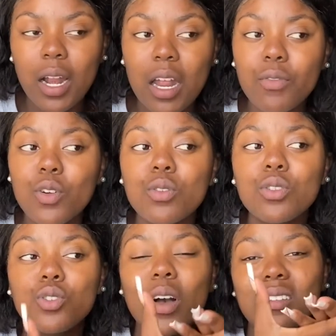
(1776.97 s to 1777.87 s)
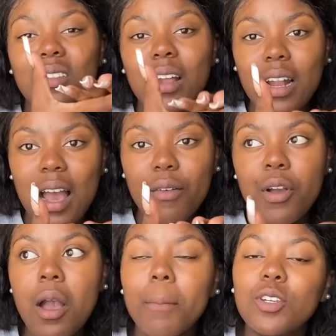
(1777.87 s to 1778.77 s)
If you don't show us that life,
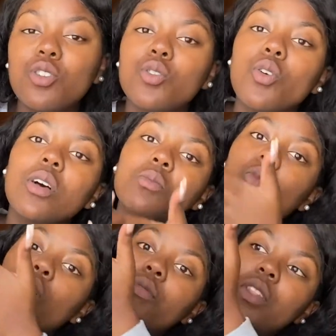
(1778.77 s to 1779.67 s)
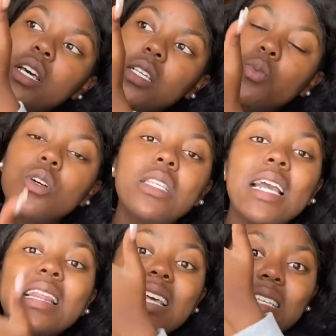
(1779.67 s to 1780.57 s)
but you show us more of this, we'll
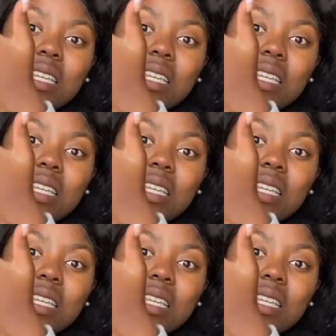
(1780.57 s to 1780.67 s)
take this.